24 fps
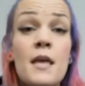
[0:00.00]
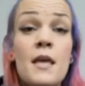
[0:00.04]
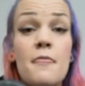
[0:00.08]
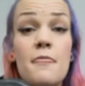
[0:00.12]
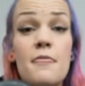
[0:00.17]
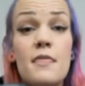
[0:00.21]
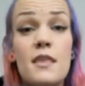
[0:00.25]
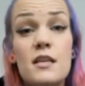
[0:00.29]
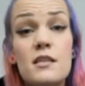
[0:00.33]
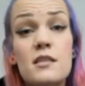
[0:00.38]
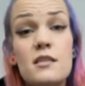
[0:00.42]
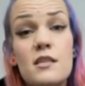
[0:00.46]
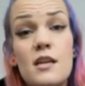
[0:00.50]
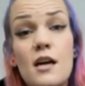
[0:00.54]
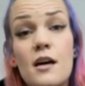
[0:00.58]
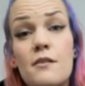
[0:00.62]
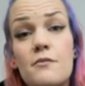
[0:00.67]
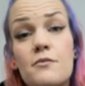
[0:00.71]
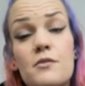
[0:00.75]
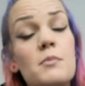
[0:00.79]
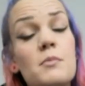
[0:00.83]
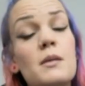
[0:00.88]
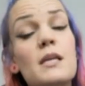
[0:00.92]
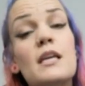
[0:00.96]
This
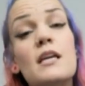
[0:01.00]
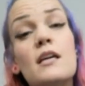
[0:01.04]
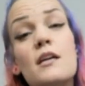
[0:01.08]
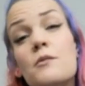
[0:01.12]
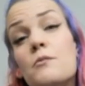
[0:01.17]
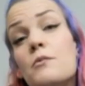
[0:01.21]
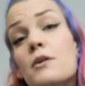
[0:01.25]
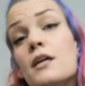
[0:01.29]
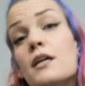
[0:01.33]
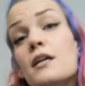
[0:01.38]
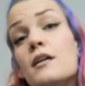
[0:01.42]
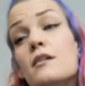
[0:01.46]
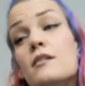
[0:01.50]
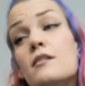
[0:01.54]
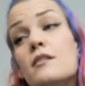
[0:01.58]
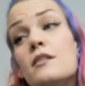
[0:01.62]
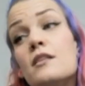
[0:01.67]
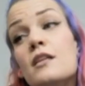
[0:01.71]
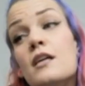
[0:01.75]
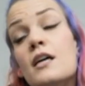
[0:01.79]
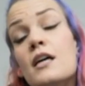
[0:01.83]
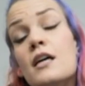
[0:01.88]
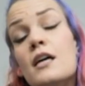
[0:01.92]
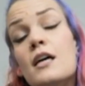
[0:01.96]
stuff, to begin
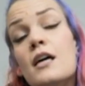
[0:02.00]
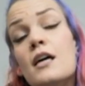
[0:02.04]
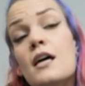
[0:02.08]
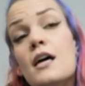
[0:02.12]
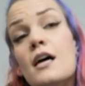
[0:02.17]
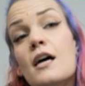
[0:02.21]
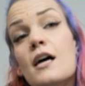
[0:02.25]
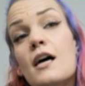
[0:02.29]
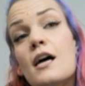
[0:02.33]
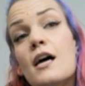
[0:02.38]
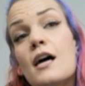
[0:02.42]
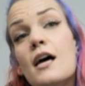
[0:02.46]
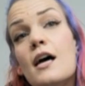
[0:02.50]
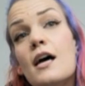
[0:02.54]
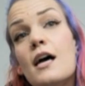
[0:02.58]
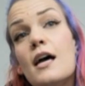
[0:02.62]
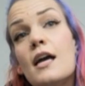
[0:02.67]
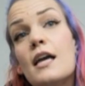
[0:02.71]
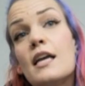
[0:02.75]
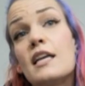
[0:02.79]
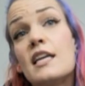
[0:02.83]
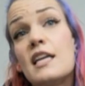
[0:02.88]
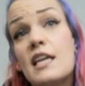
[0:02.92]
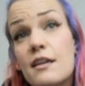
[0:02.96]
with,
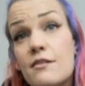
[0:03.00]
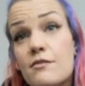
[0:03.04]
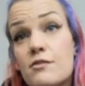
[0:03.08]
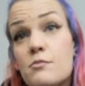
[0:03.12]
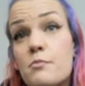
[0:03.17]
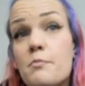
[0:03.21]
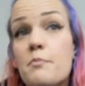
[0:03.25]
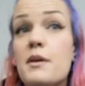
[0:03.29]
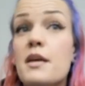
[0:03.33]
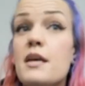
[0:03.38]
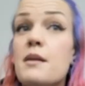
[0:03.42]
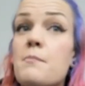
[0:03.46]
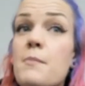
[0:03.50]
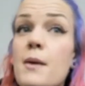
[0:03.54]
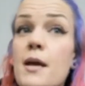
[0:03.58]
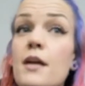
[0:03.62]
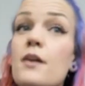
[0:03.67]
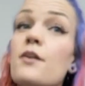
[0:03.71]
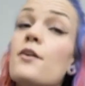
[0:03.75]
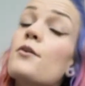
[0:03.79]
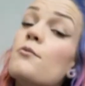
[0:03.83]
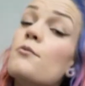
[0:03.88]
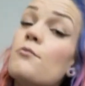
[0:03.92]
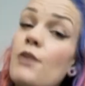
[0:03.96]
gives
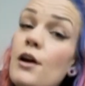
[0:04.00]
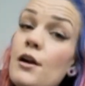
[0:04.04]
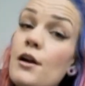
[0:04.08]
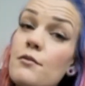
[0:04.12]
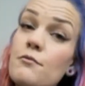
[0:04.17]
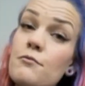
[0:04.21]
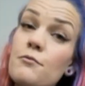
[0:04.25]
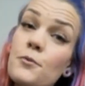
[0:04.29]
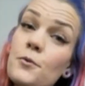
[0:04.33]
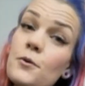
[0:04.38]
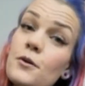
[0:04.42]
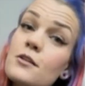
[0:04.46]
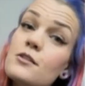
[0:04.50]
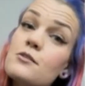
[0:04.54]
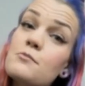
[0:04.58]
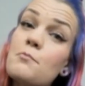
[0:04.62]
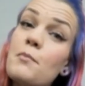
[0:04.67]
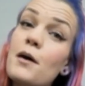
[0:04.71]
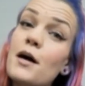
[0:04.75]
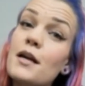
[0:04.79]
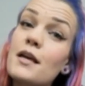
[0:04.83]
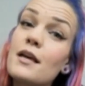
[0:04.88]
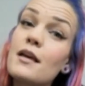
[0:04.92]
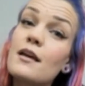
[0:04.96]
Beadmaker a run for its
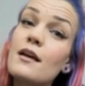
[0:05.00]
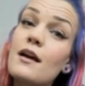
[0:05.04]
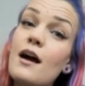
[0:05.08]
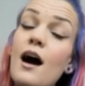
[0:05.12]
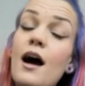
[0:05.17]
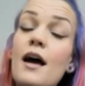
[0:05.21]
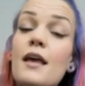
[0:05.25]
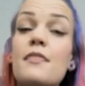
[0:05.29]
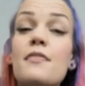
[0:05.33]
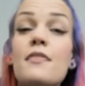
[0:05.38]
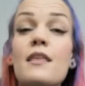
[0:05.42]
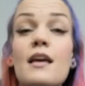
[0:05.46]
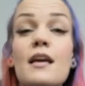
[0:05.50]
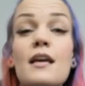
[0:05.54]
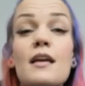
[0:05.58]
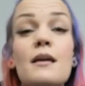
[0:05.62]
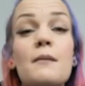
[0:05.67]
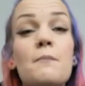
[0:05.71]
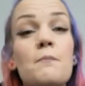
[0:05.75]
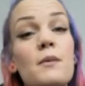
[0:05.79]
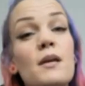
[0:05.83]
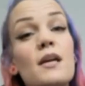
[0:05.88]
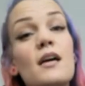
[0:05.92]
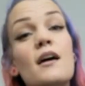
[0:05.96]
money, I
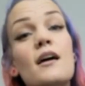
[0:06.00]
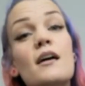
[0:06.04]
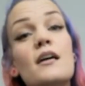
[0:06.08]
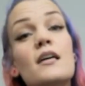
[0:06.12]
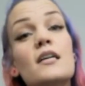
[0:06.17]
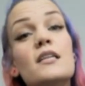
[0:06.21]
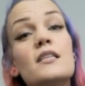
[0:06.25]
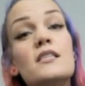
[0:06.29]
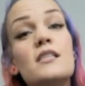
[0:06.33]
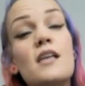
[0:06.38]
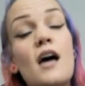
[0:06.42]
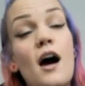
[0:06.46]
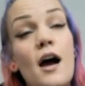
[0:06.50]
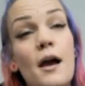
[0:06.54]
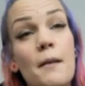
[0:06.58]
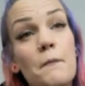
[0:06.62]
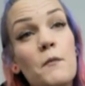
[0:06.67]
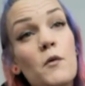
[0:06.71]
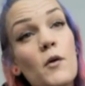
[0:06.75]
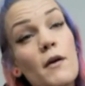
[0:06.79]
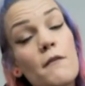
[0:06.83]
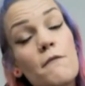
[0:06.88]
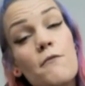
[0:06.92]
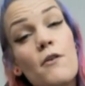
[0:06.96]
think, because I'm
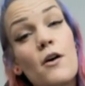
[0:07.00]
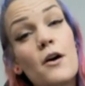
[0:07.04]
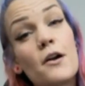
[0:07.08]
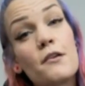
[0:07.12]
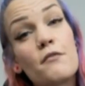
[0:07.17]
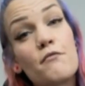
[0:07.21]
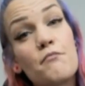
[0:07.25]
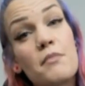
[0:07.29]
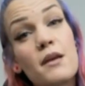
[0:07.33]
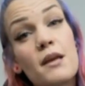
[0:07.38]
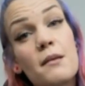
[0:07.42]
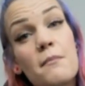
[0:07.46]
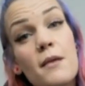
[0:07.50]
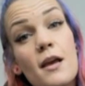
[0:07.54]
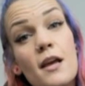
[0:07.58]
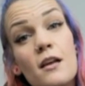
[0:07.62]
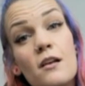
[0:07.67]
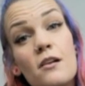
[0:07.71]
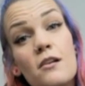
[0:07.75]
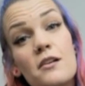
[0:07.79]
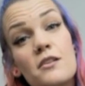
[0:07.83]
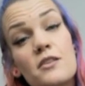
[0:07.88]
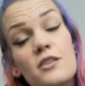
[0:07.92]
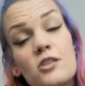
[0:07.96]
quite fond of
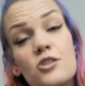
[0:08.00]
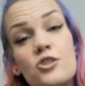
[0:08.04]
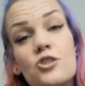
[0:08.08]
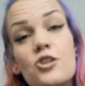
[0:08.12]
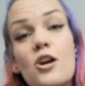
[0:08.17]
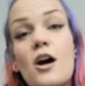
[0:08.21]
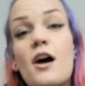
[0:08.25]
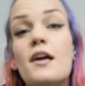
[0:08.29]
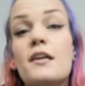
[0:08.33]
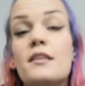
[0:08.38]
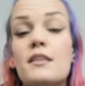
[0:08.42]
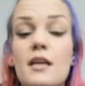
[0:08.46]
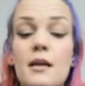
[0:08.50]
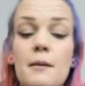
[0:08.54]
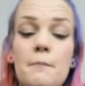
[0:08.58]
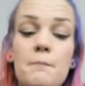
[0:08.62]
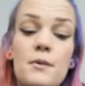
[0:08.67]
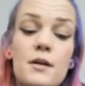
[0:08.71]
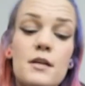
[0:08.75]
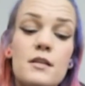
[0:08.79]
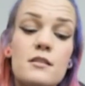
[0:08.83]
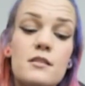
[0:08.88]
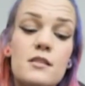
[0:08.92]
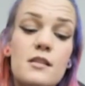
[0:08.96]
Beadmaker and the shine that it
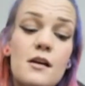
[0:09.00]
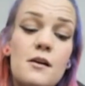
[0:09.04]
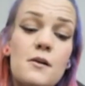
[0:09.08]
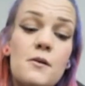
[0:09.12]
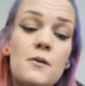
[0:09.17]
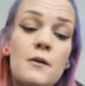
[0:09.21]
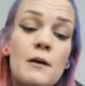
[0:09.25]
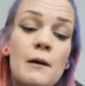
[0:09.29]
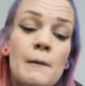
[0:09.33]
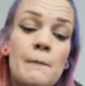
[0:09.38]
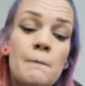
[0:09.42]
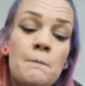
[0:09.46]
brings out,